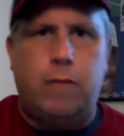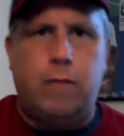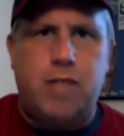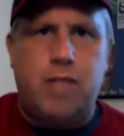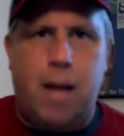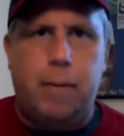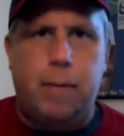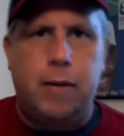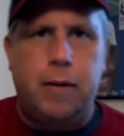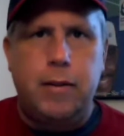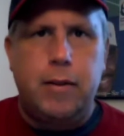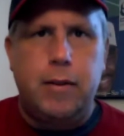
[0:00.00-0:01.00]
from
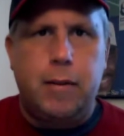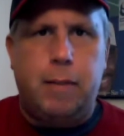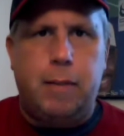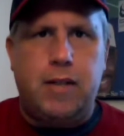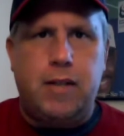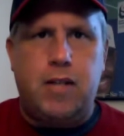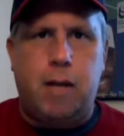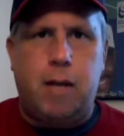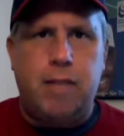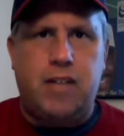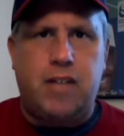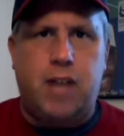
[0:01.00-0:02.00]
Tampa, but
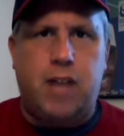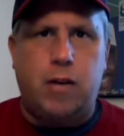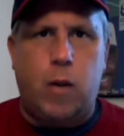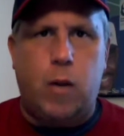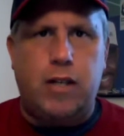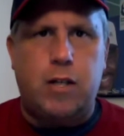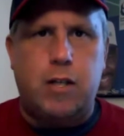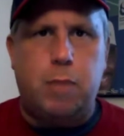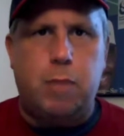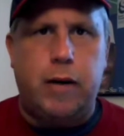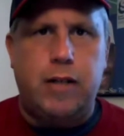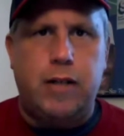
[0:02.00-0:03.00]
Nick's got quite the
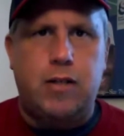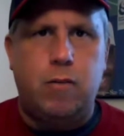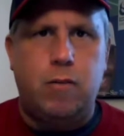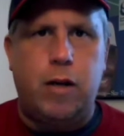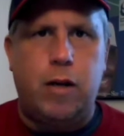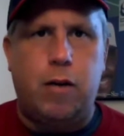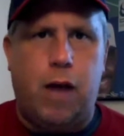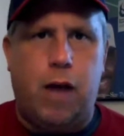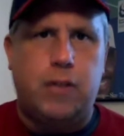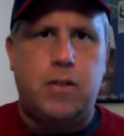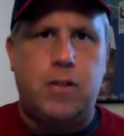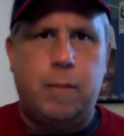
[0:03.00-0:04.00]
experience. What are your
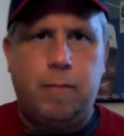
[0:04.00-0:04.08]
thoughts?